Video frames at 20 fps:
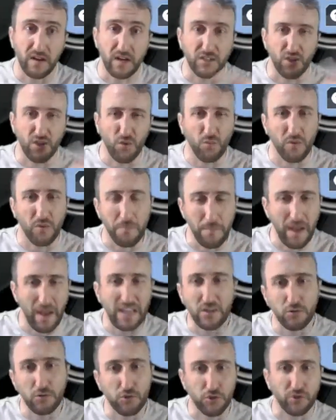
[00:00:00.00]
I don't want
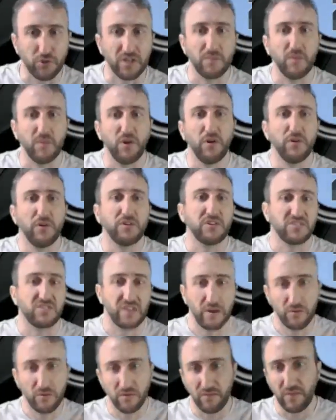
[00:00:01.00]
manual trigger mode because
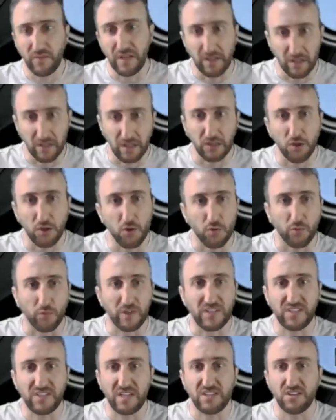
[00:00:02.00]
that will give me a long
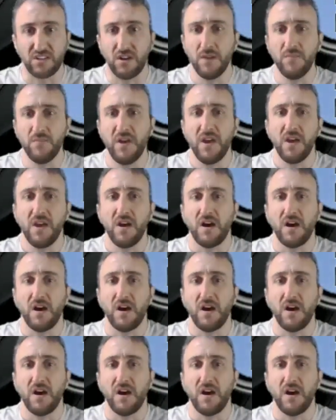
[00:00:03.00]
reset time. I